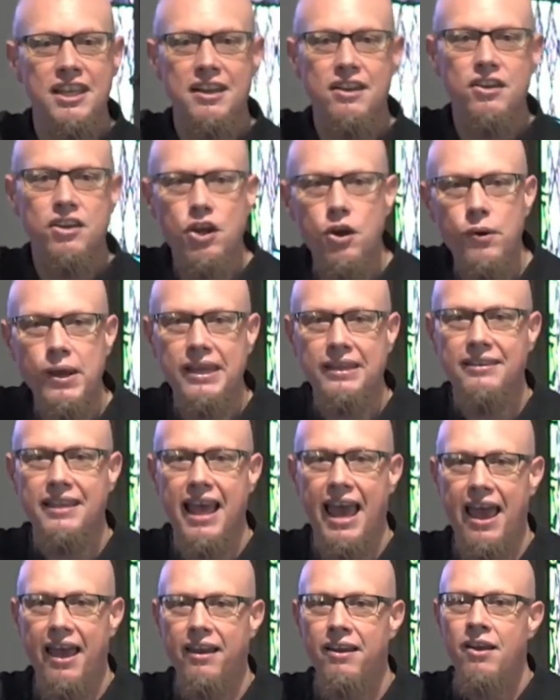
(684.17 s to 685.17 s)
in doing
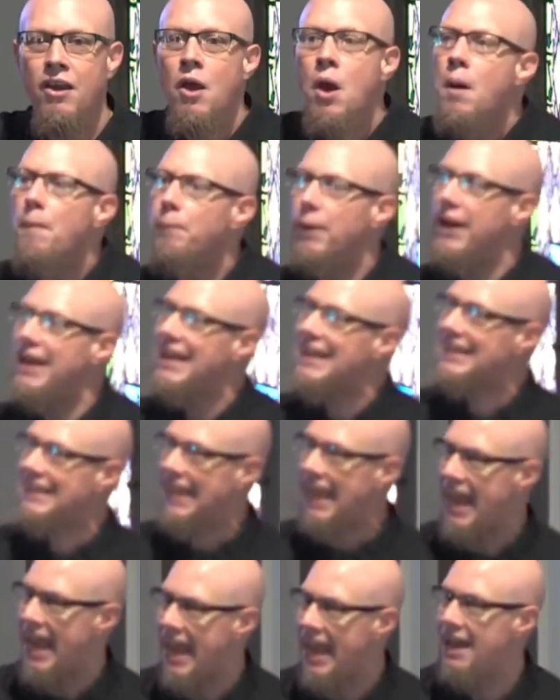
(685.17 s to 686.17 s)
that, but it
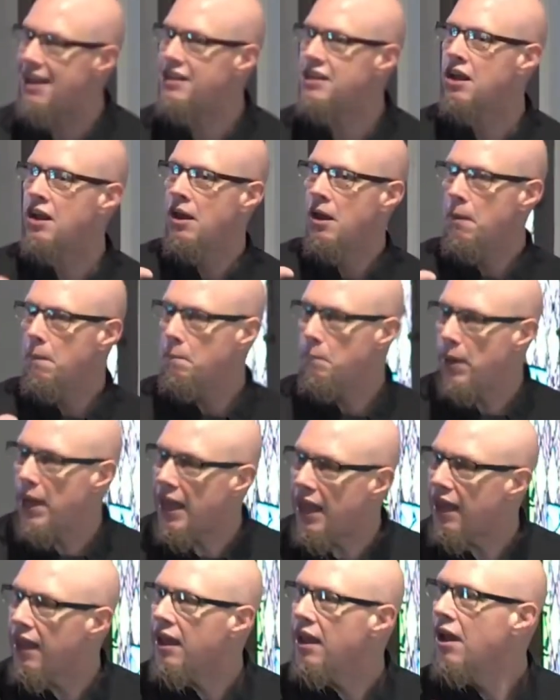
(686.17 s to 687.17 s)
can't
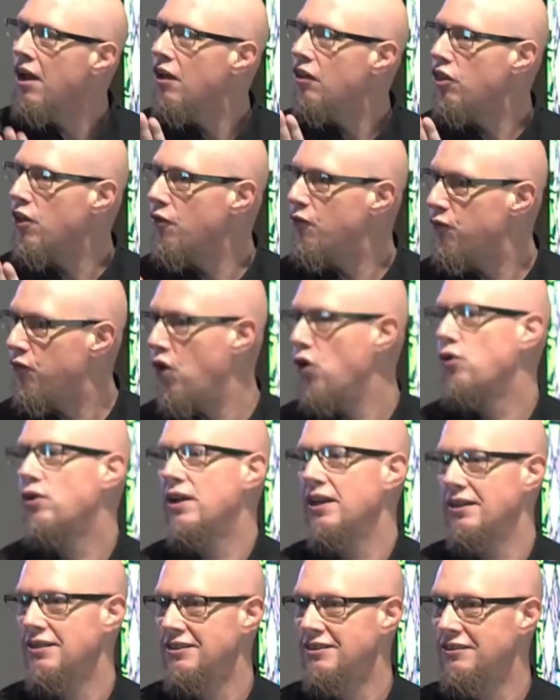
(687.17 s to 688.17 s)
be the
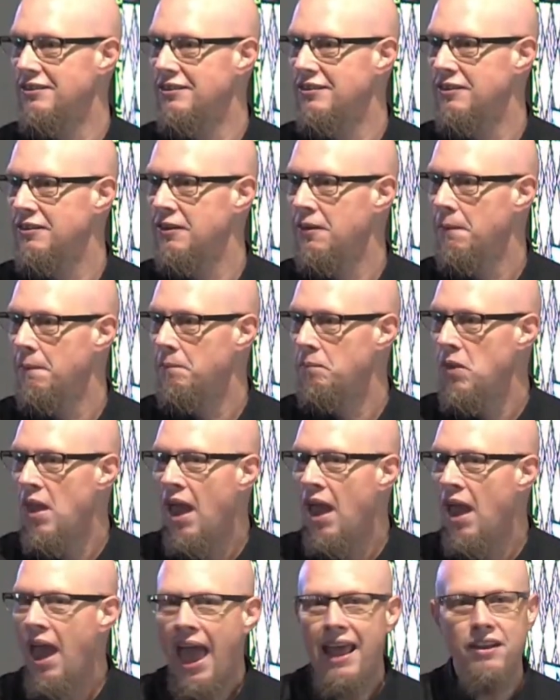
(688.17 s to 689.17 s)
focus.
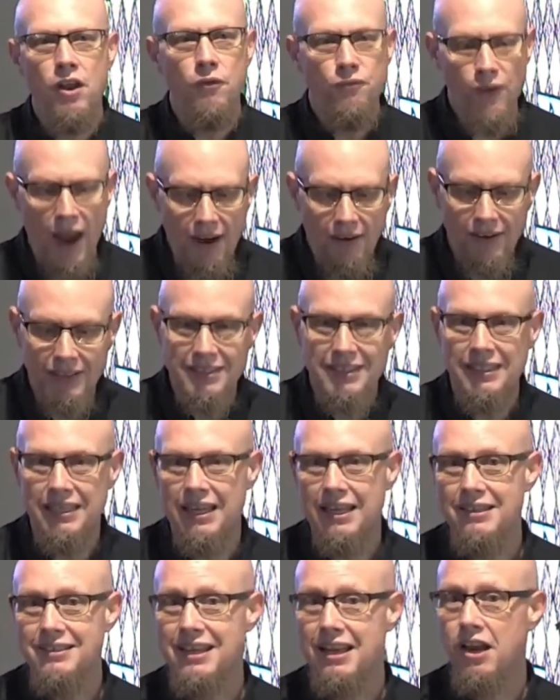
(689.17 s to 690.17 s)
And the
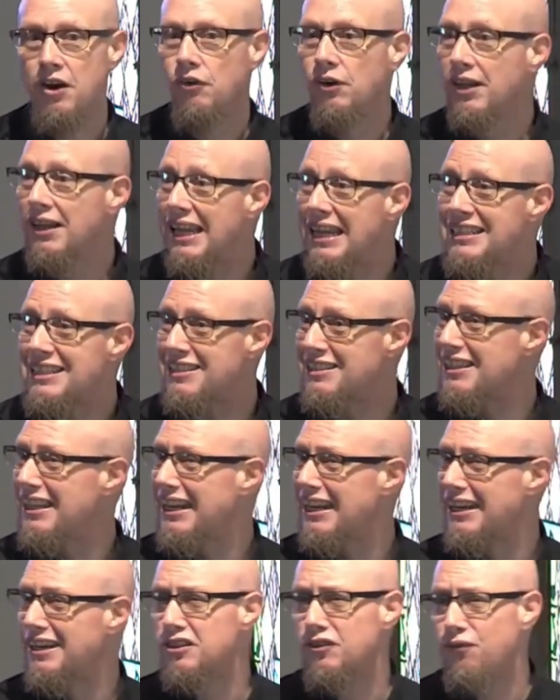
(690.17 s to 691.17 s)
Pharisees and the religious
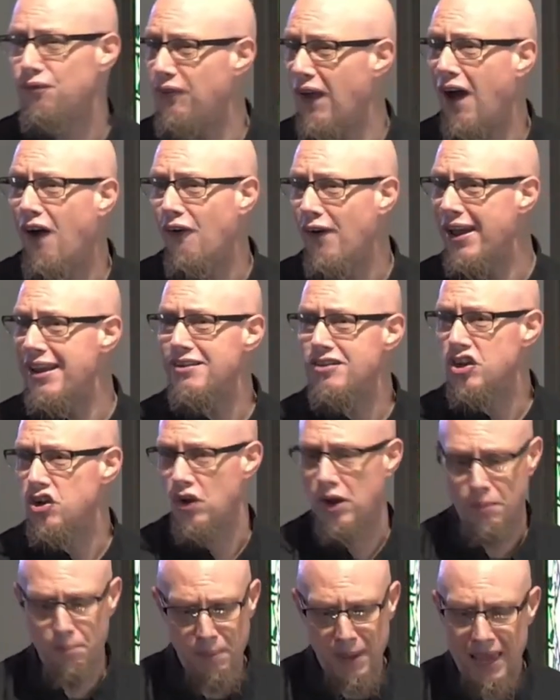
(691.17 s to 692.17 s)
leaders fell
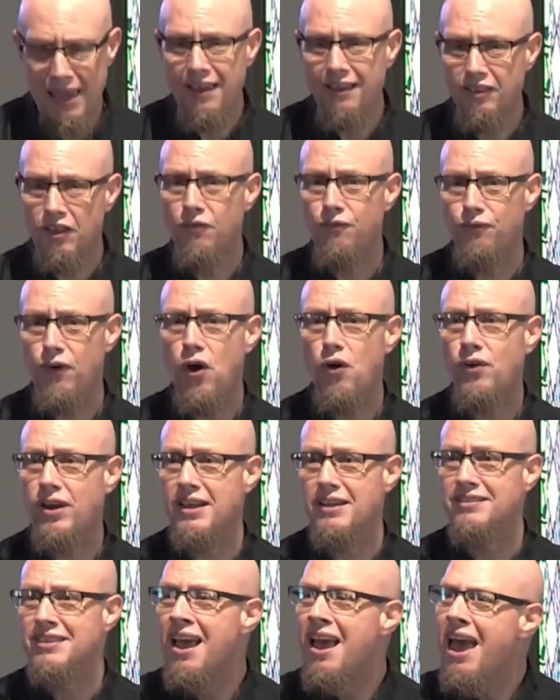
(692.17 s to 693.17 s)
into it being the
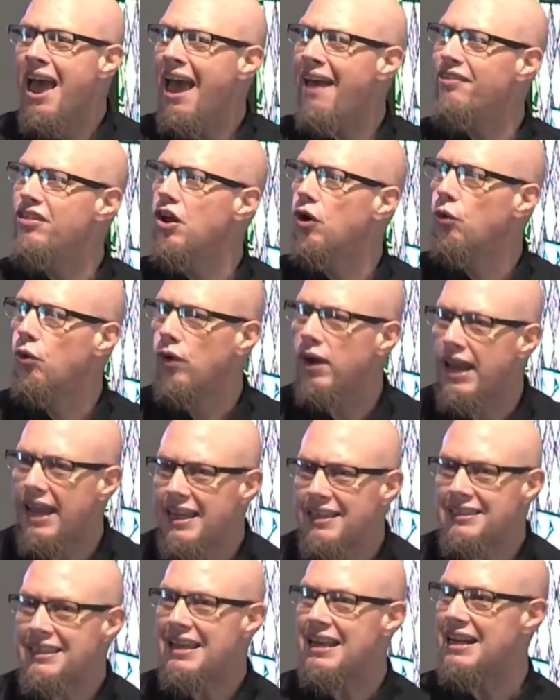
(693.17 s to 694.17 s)
focus. And the
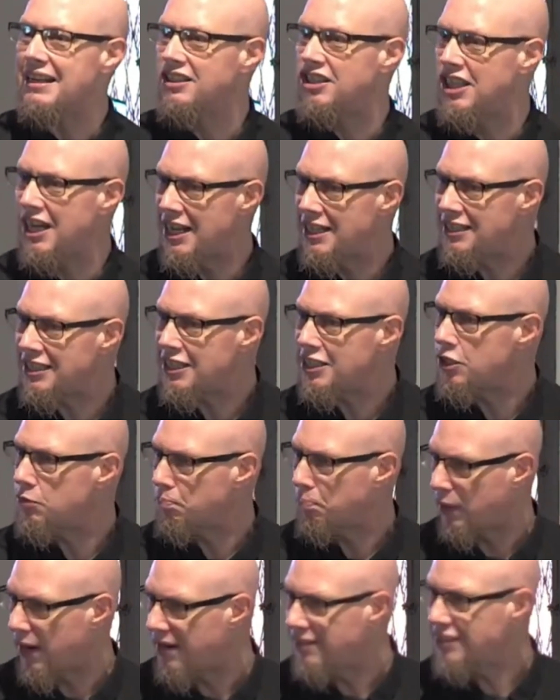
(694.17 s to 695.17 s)
reason that Jesus
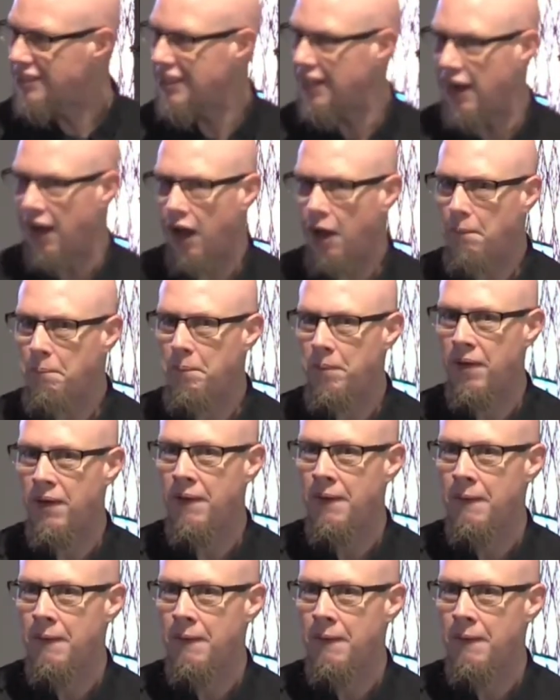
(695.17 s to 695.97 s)
brings it up,